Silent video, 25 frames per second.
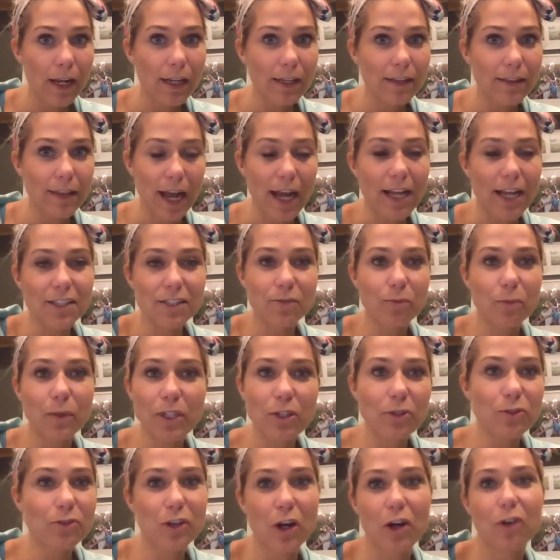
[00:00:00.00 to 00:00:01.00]
that's when
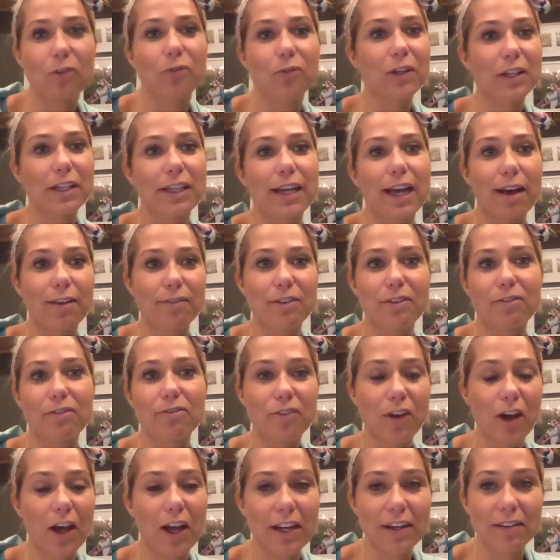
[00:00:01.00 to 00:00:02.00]
you start really having
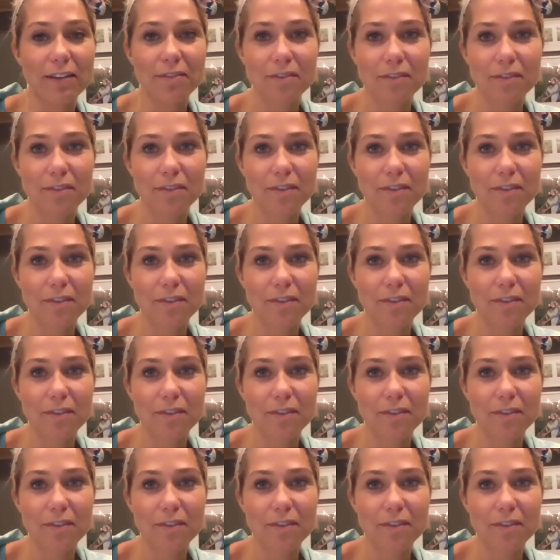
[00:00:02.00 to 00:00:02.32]
fun,